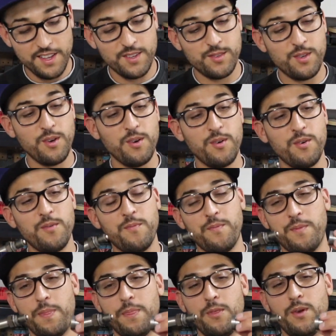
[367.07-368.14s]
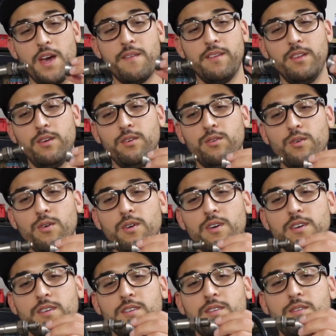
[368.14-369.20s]
So you have a little
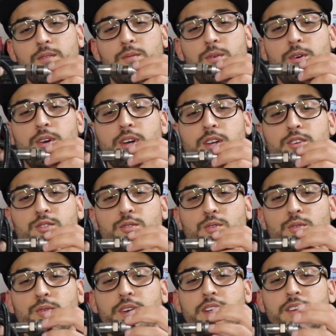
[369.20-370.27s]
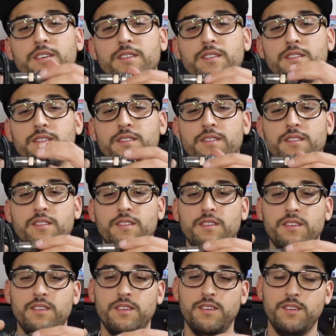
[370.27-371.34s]
door where you're gonna screw in
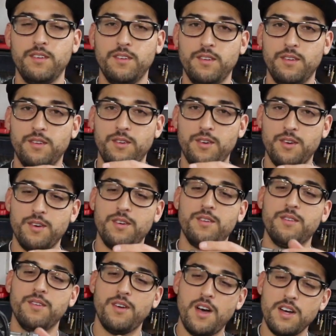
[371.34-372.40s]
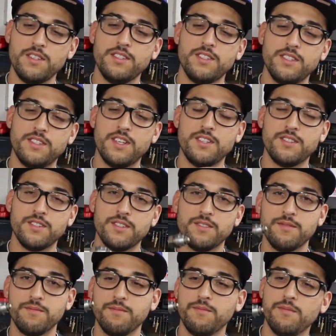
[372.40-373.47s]
your oxygen sensor.
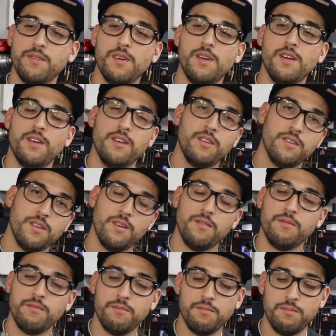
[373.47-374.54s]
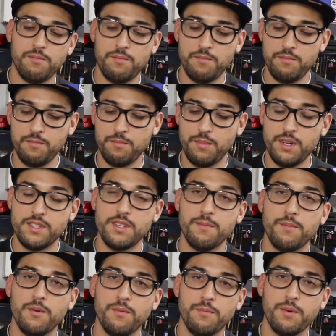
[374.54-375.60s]
So pretty
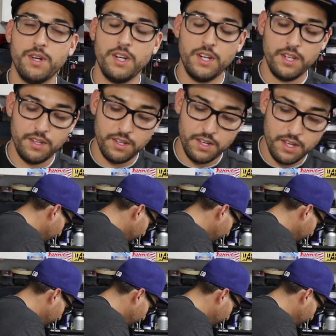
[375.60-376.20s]
simple, pretty neat.